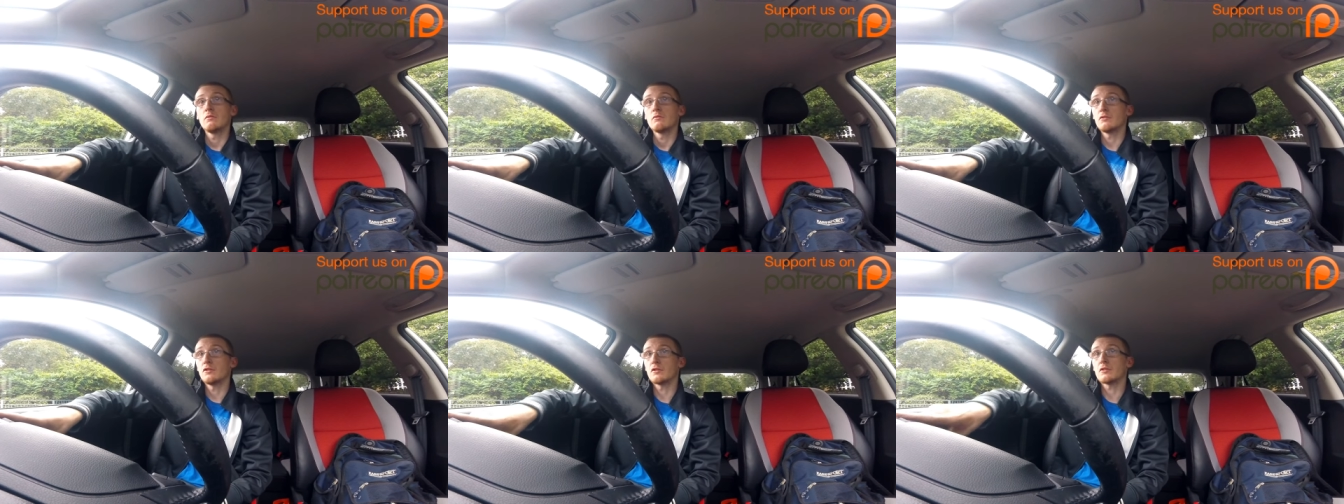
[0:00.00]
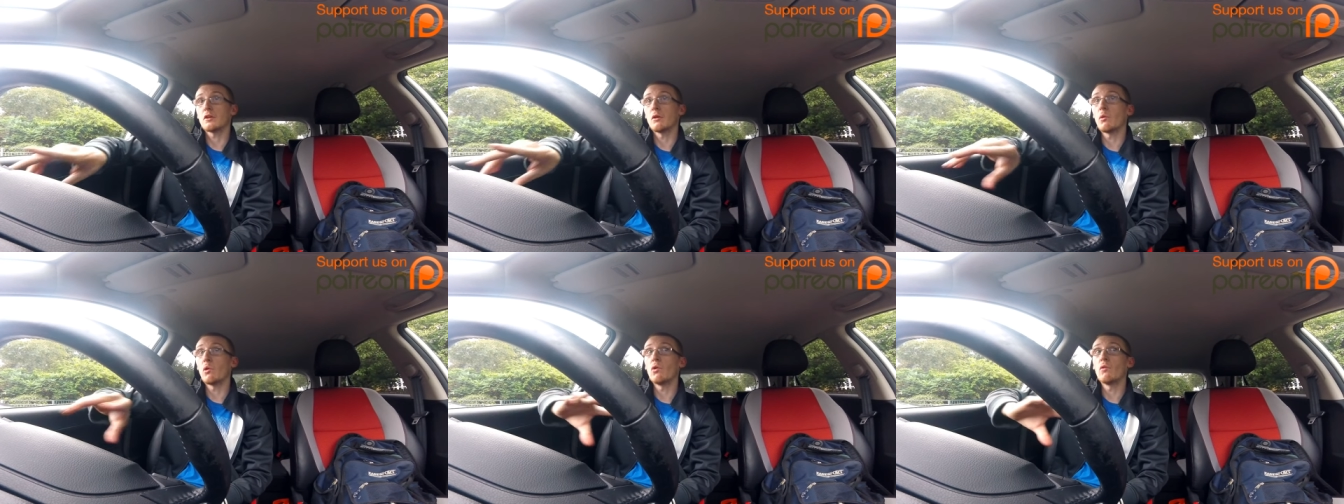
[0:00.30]

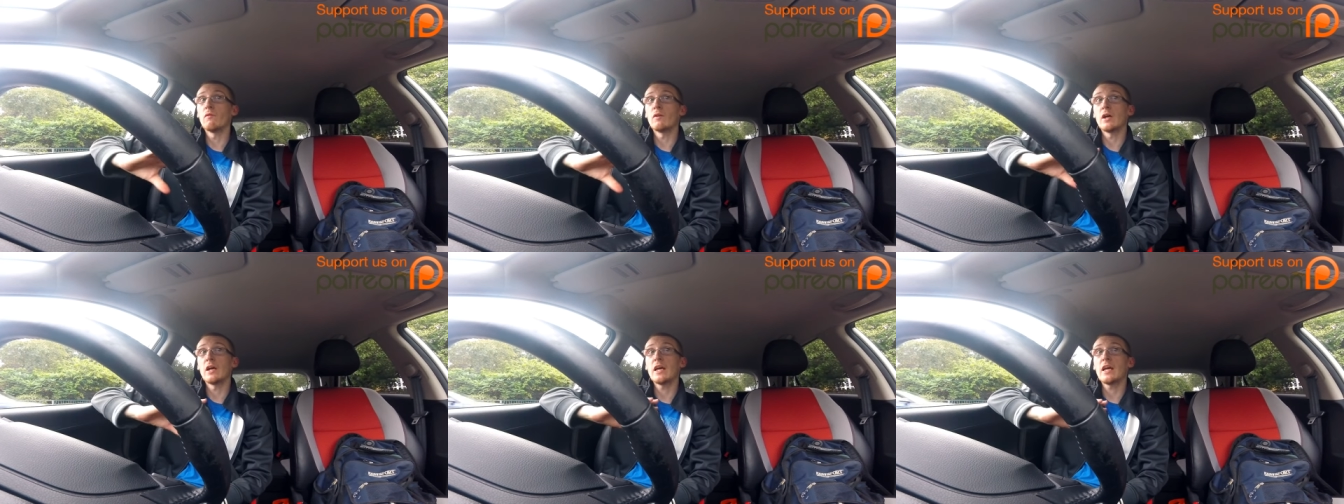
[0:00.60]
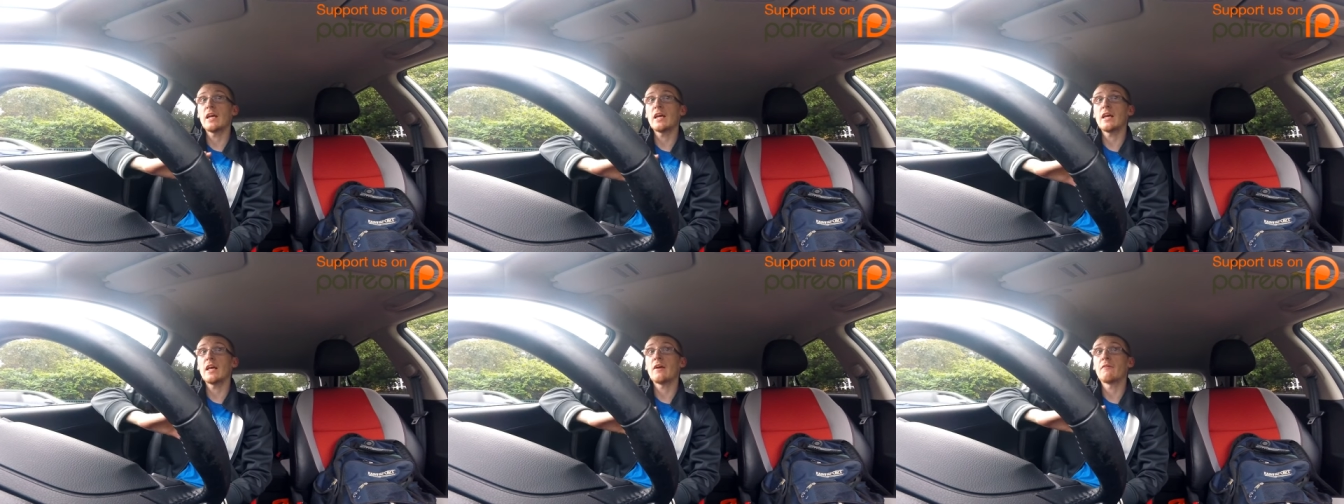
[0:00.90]
Just go over
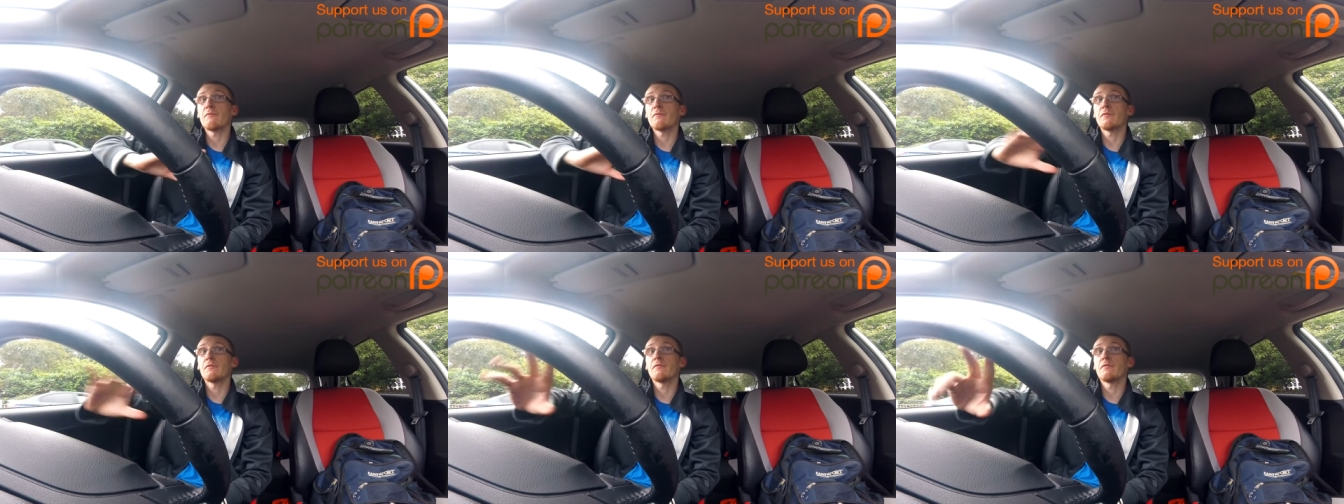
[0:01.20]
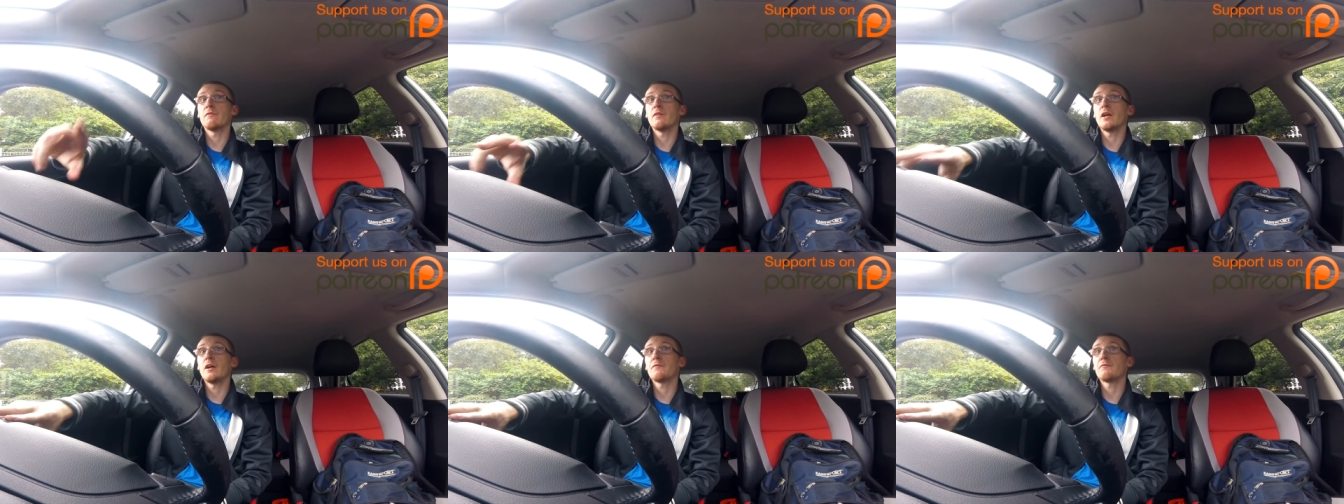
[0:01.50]
every
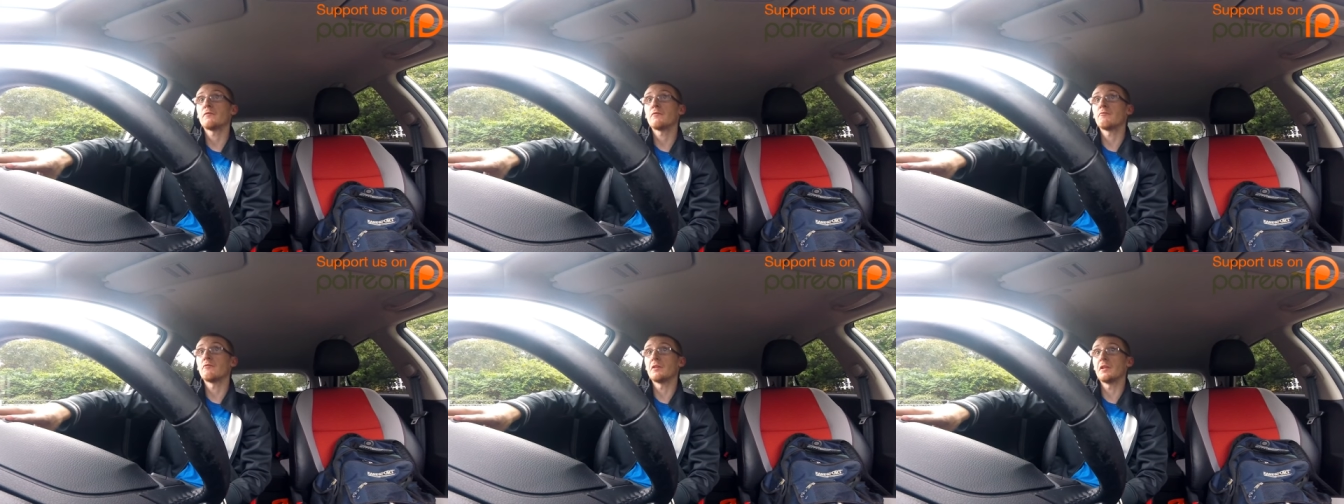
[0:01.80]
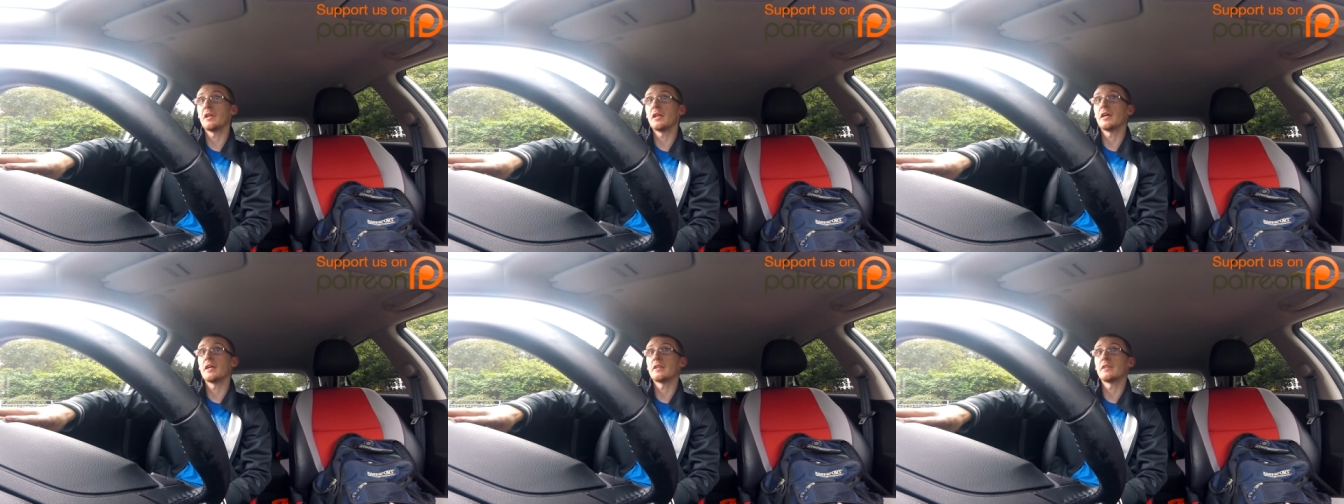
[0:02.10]
every
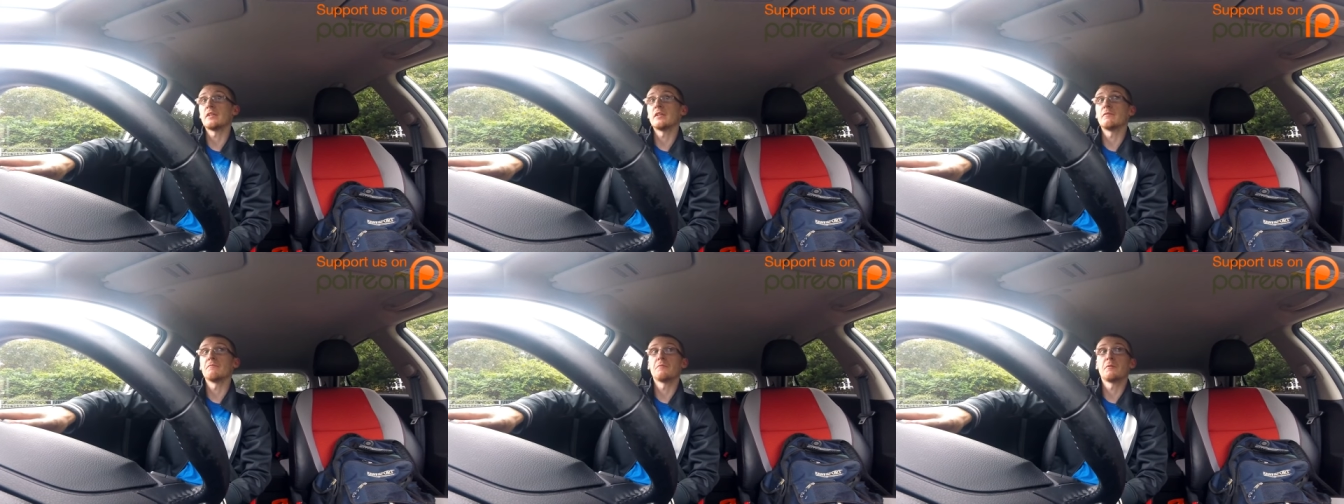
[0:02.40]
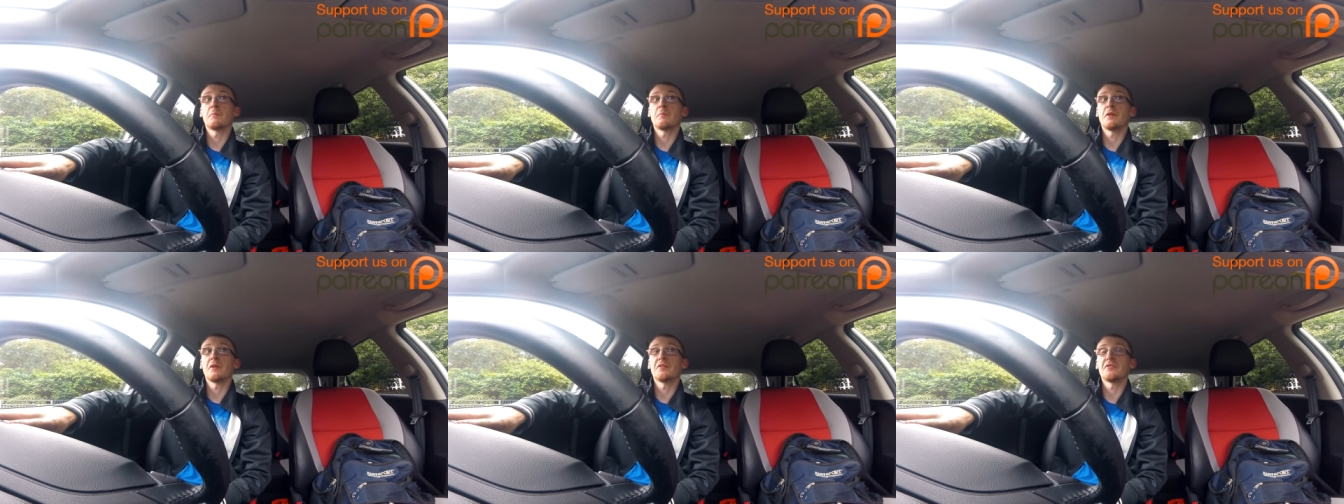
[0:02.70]
relay and
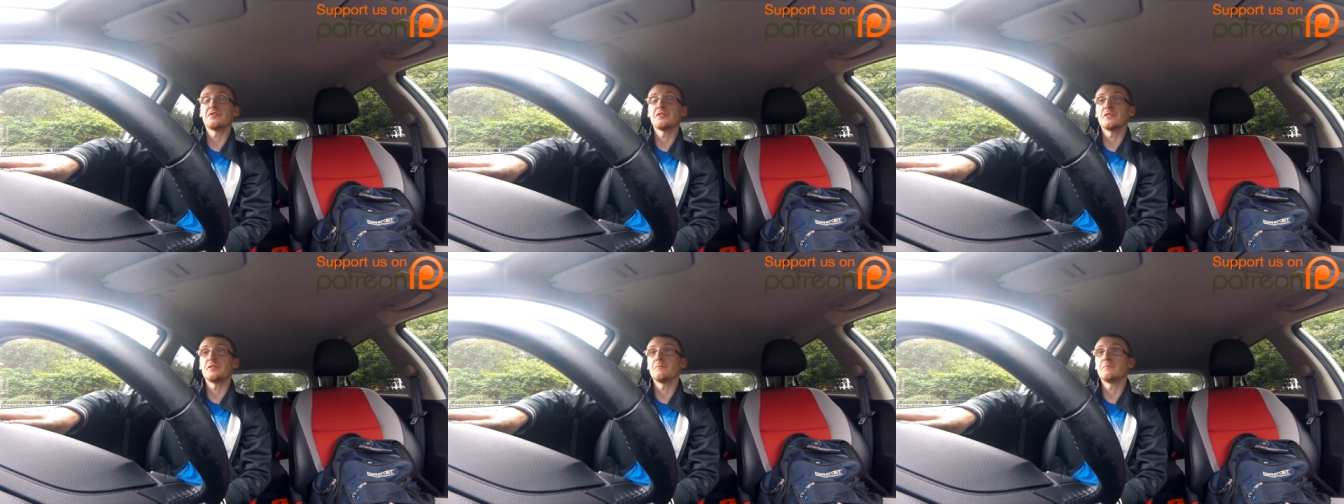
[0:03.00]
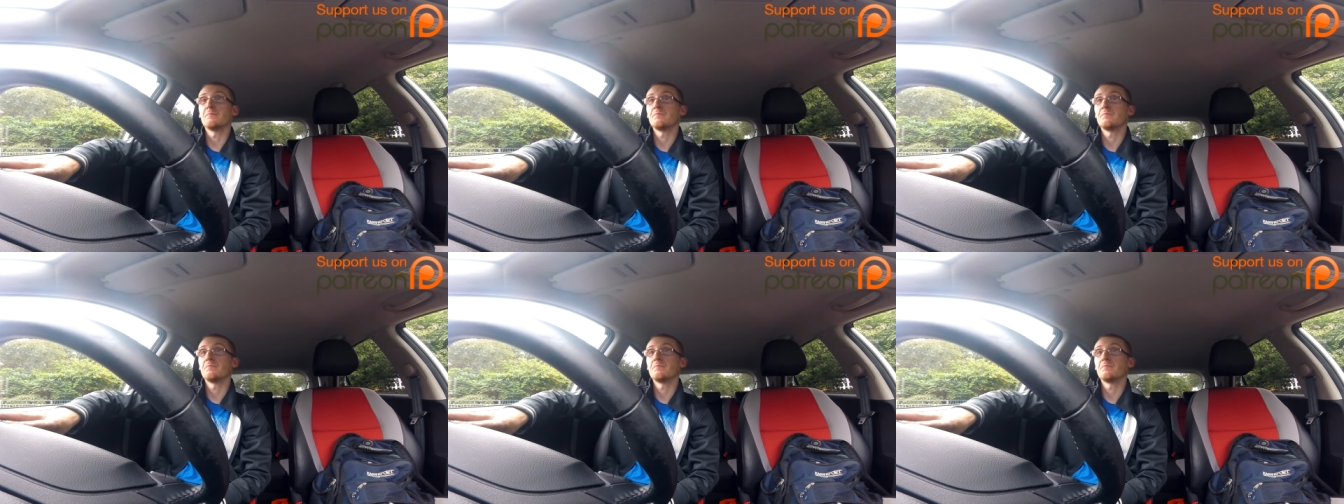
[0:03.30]
replace it.